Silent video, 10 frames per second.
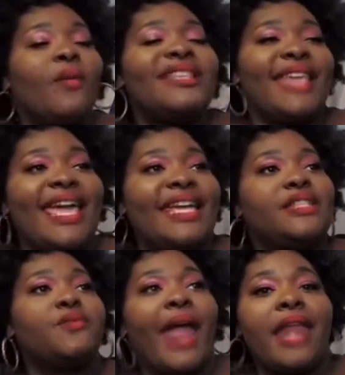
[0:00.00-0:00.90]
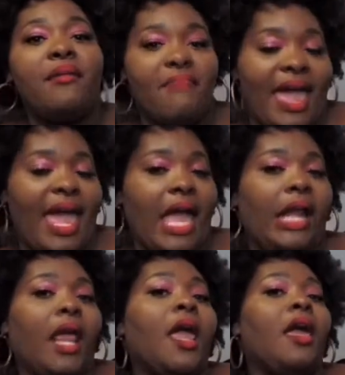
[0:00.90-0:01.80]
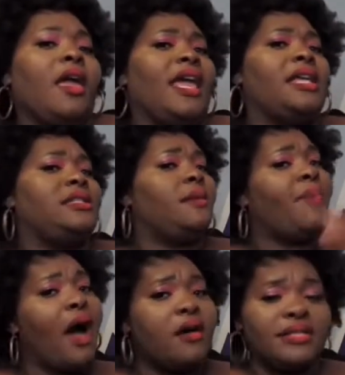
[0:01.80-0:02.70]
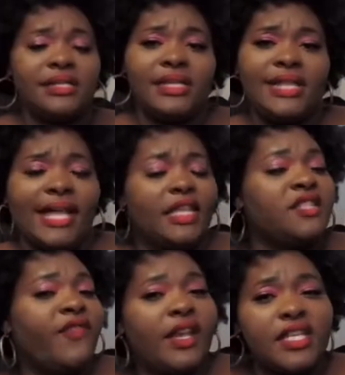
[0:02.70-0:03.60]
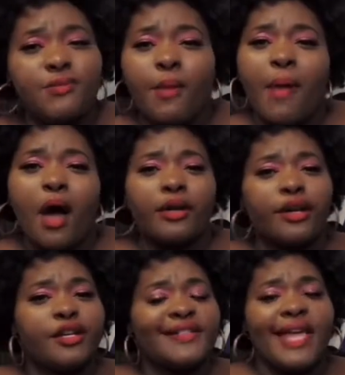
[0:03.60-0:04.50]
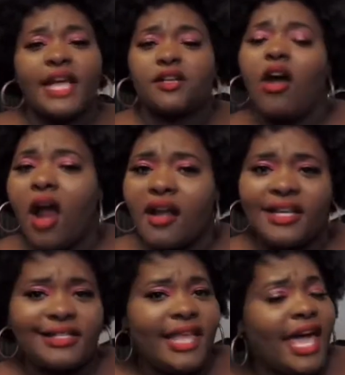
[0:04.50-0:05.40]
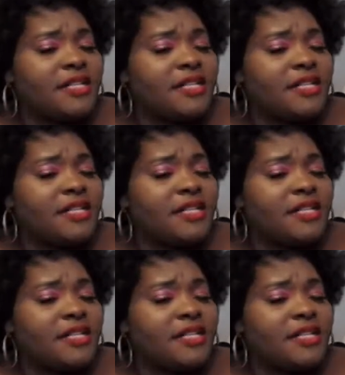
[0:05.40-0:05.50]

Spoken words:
to say he's a random man. He's supposedly like this fitness promoter slash artist slash